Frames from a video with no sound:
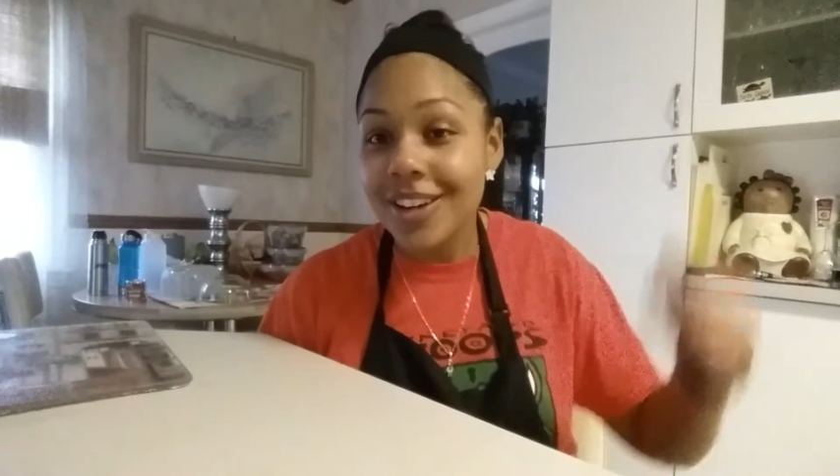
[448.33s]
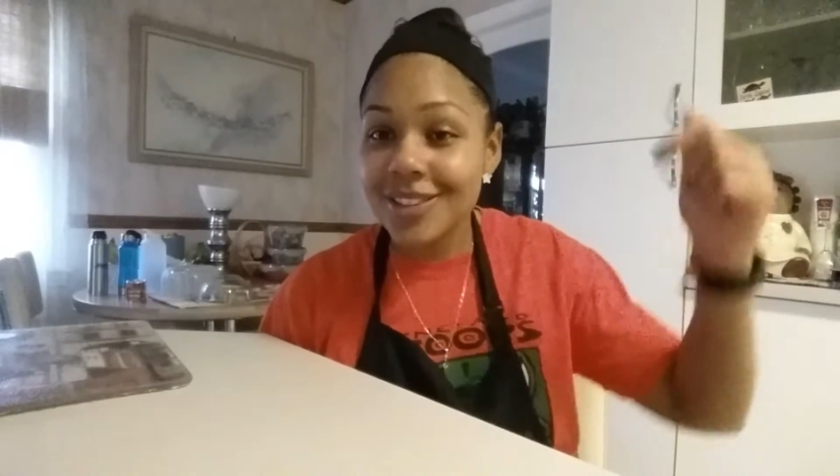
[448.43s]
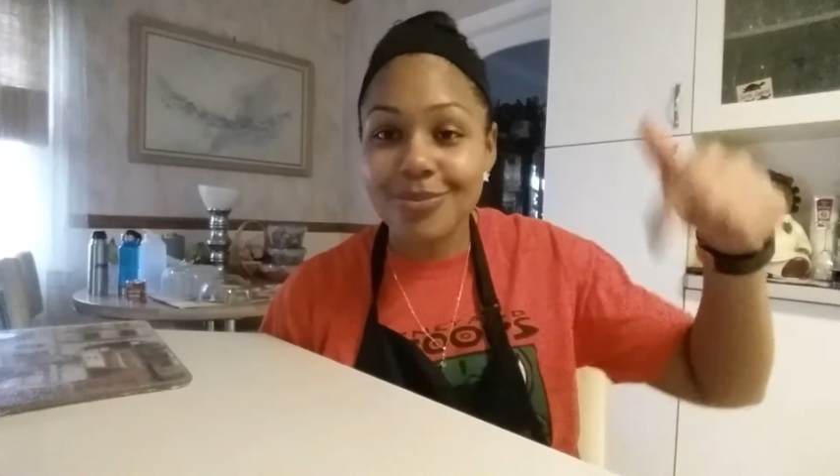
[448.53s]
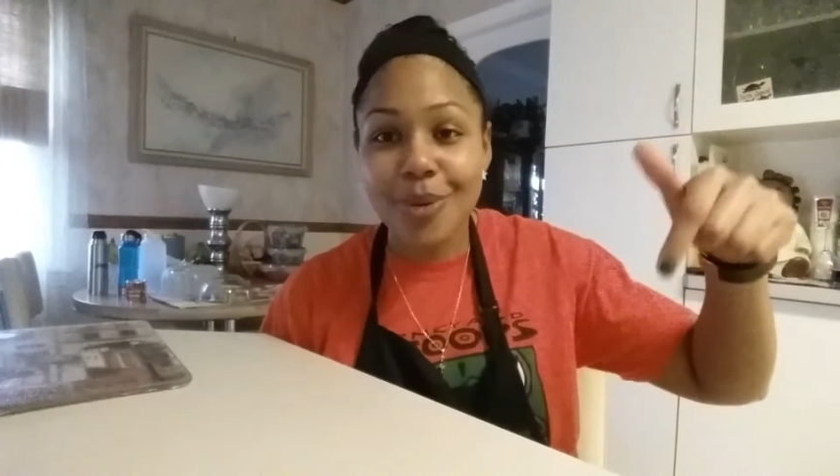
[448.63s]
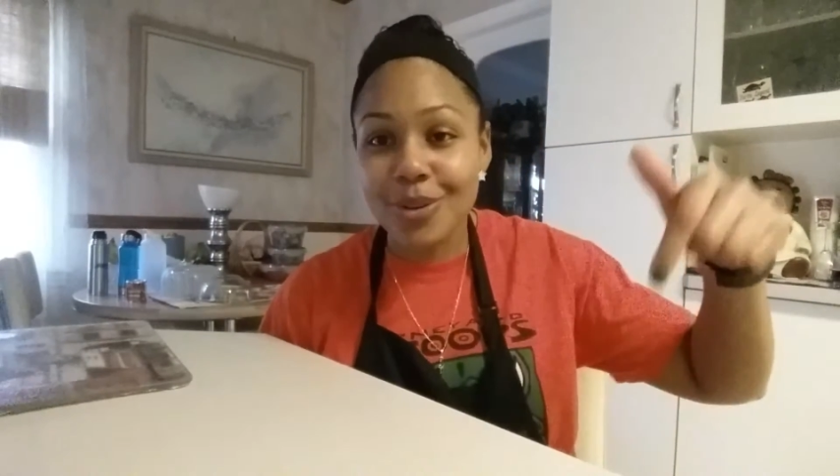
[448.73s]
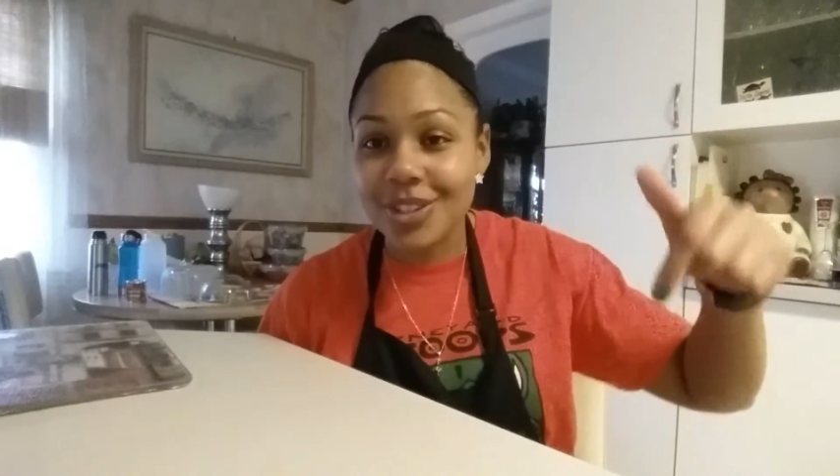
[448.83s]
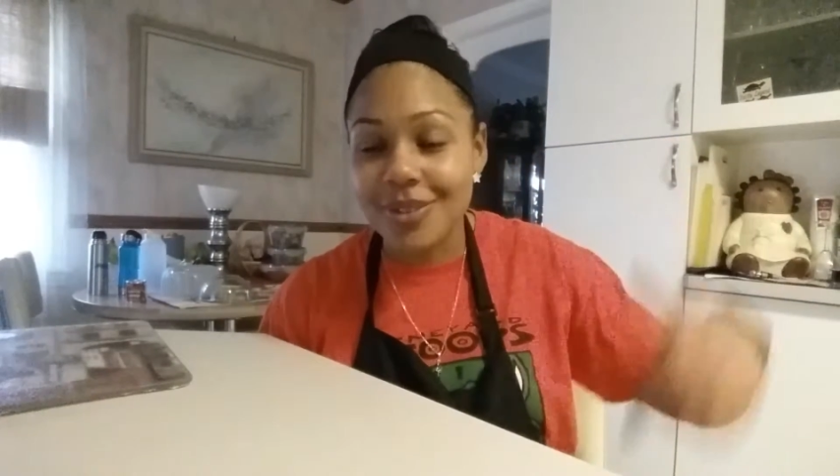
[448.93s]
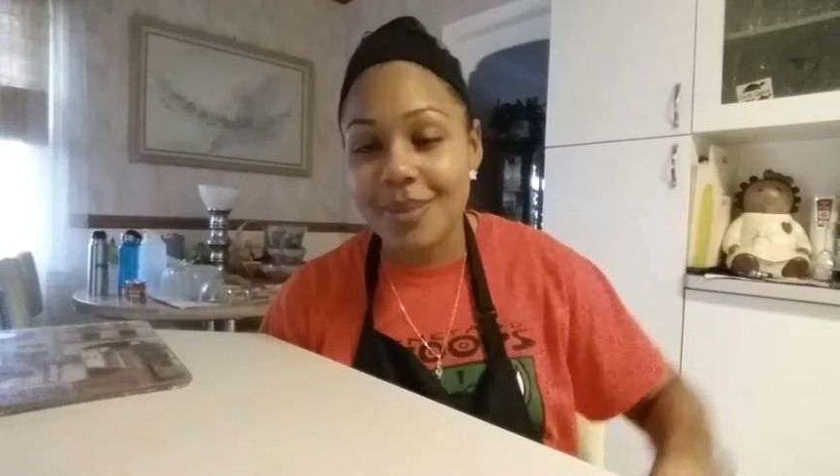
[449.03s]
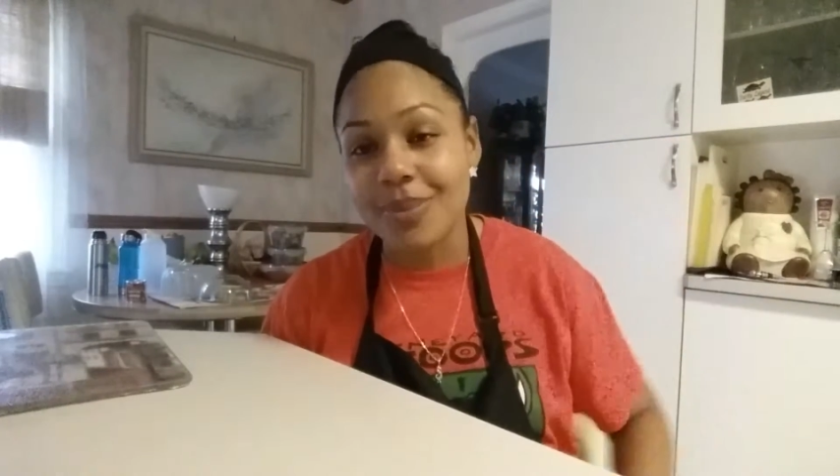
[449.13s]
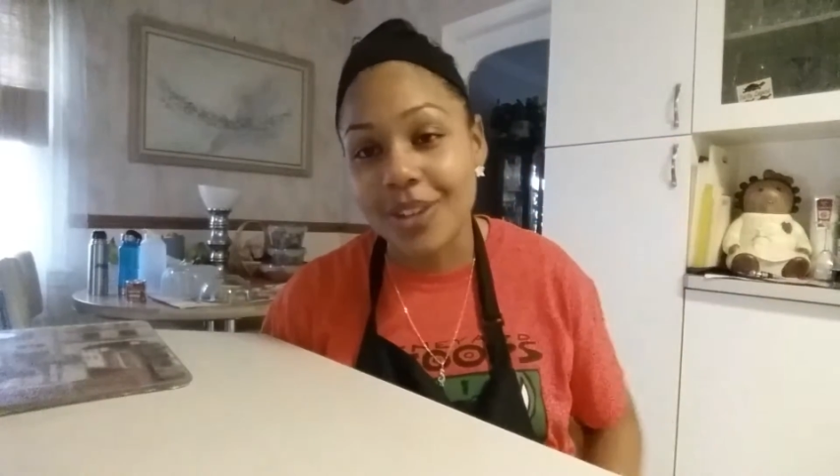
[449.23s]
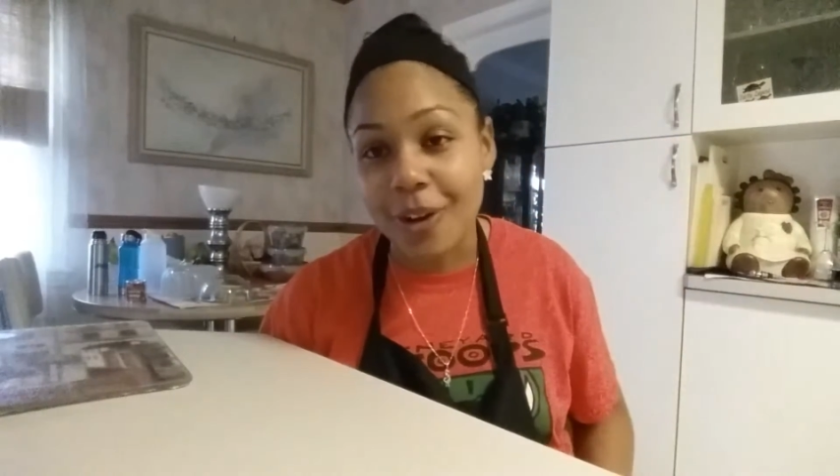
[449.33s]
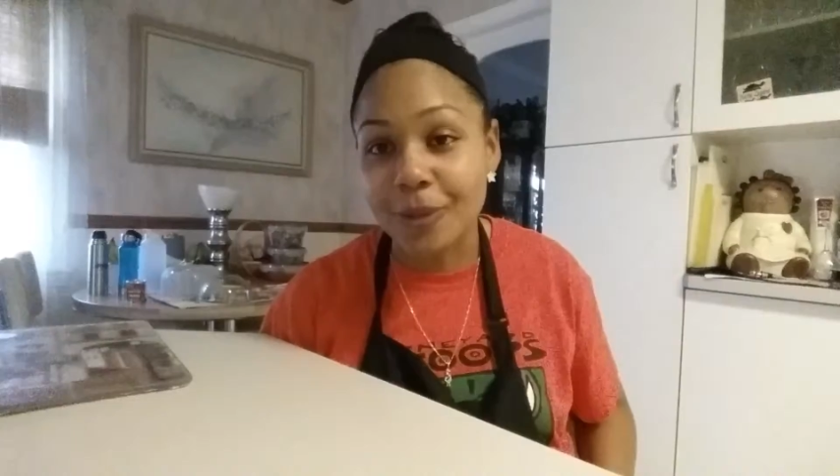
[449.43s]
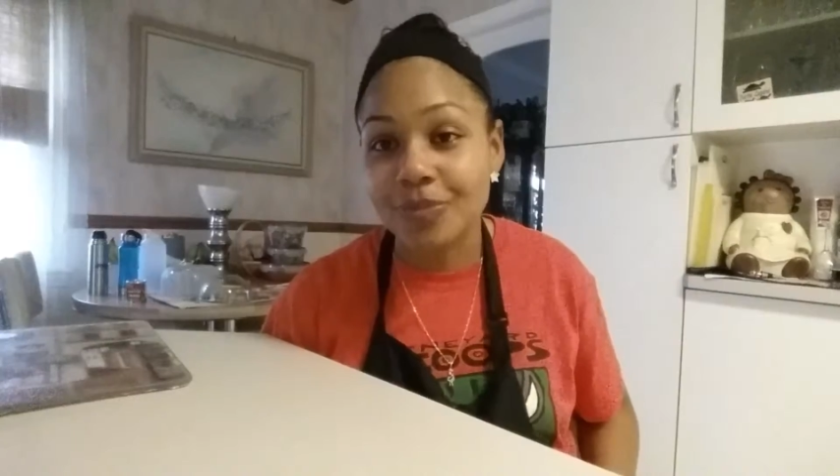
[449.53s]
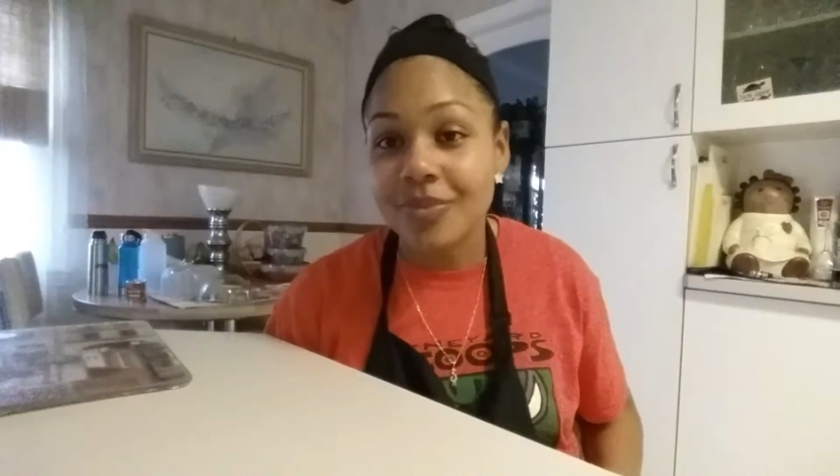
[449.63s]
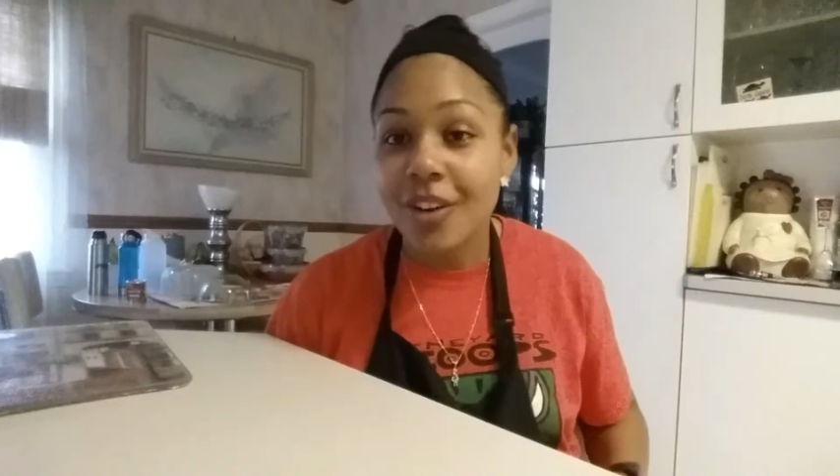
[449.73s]
It's posted right
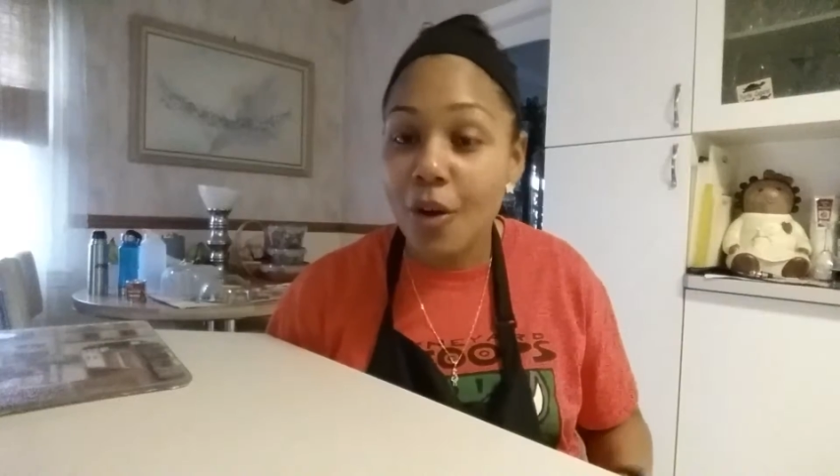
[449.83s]
below.